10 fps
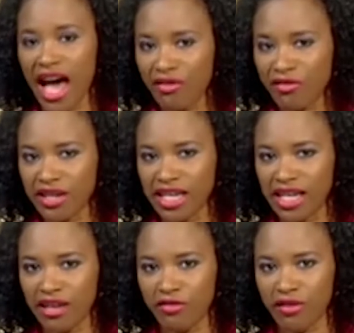
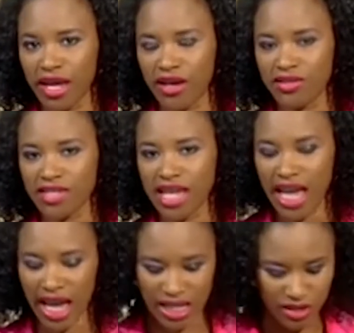Africa Affairs.
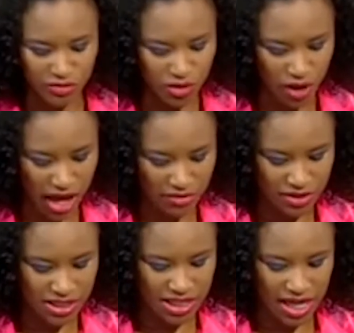And if you
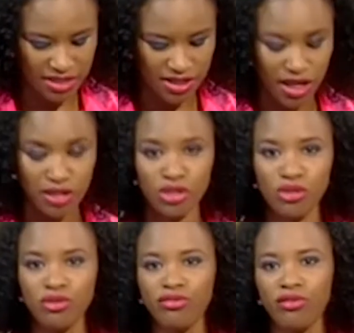haven't yet,
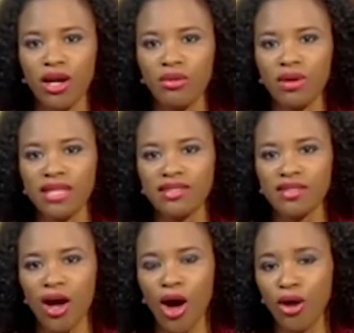do follow
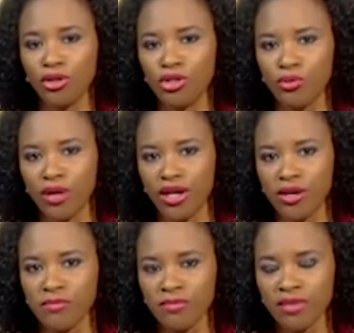us on
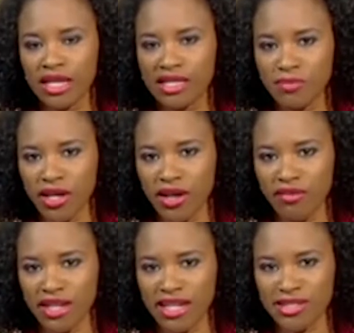Twitter. Speaking
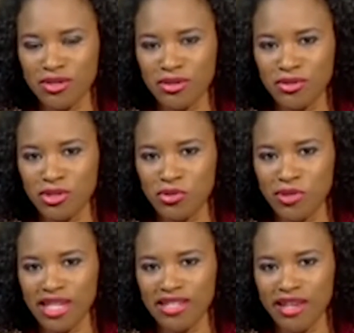of it, let's go to a
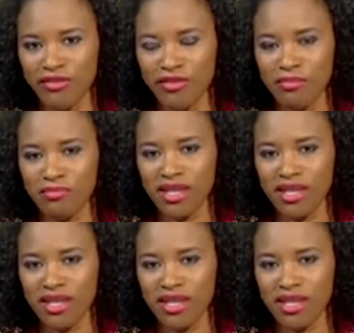tweet from